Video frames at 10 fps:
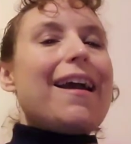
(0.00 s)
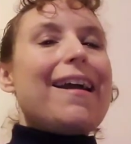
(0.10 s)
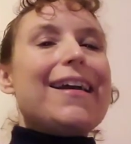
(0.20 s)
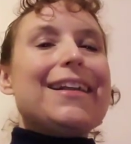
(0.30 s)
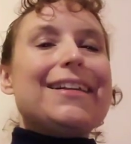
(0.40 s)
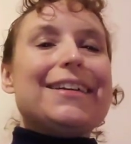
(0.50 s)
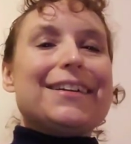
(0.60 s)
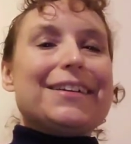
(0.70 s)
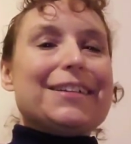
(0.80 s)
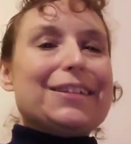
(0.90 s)
And
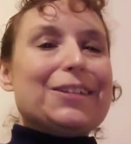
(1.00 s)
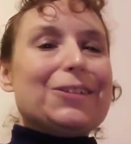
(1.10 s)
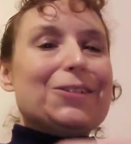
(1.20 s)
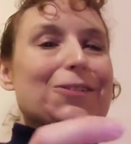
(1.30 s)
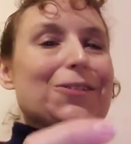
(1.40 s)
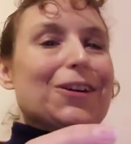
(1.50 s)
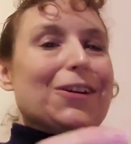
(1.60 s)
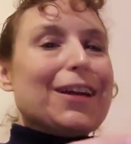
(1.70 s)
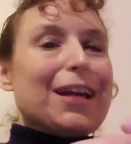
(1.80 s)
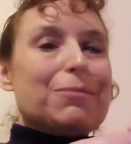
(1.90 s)
you
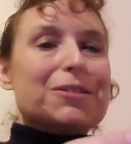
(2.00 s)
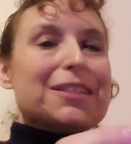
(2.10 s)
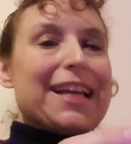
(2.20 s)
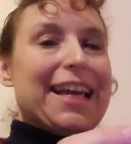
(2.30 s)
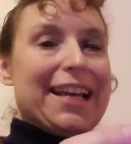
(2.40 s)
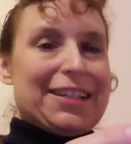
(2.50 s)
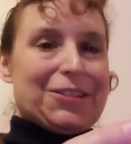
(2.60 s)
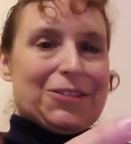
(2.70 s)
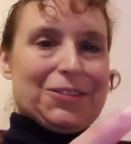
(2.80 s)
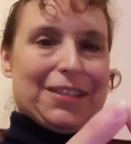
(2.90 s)
are able to
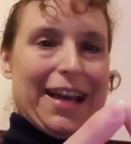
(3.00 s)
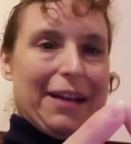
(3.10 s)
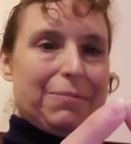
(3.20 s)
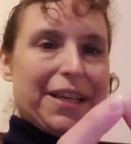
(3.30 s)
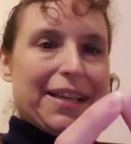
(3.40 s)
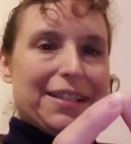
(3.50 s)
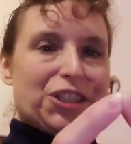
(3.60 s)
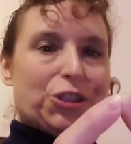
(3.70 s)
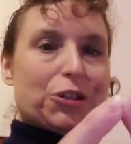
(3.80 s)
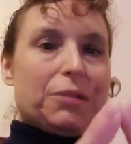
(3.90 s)
handle that
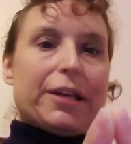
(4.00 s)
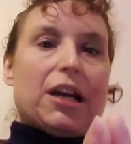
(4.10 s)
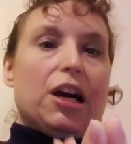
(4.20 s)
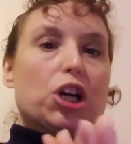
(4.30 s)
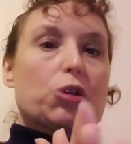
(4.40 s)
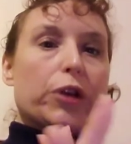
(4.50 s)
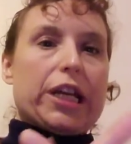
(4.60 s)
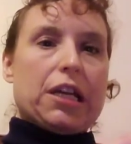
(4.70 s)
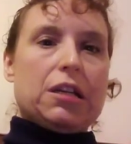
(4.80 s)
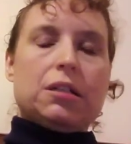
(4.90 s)
because you're going to be
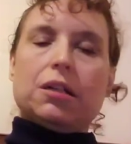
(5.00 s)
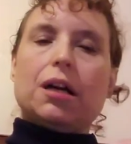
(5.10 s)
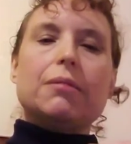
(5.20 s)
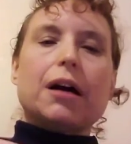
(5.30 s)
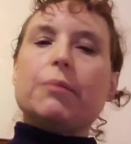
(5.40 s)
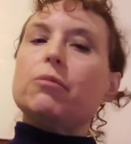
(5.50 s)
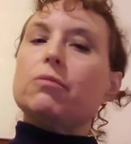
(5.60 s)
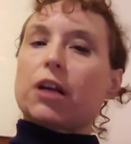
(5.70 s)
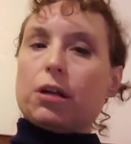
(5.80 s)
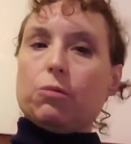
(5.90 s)
hungry. And
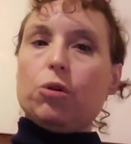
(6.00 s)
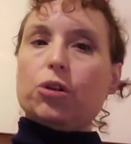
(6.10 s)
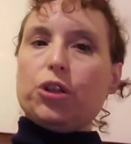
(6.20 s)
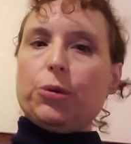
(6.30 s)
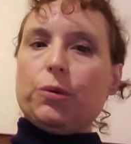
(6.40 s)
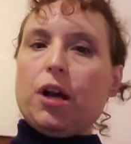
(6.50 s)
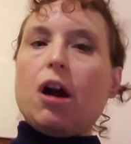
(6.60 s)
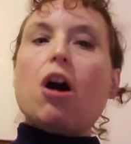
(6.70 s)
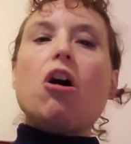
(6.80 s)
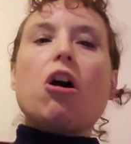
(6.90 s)
I'm going to warn you
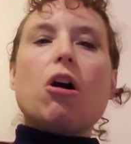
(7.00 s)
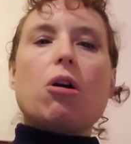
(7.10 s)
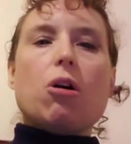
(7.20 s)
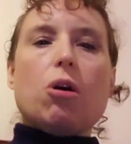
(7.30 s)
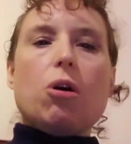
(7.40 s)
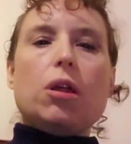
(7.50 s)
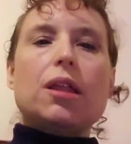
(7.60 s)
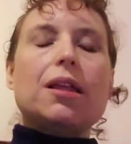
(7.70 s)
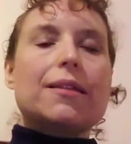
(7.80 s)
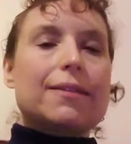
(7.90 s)
all
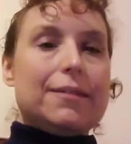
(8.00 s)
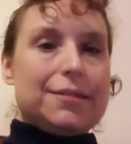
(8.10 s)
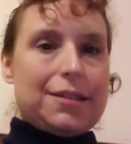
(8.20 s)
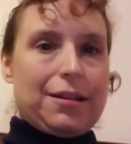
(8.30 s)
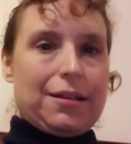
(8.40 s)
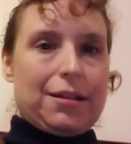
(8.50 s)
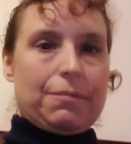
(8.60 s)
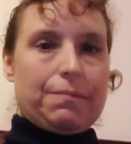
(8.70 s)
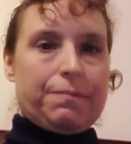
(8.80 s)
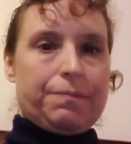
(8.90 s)
the
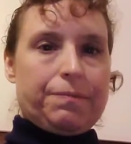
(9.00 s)
time.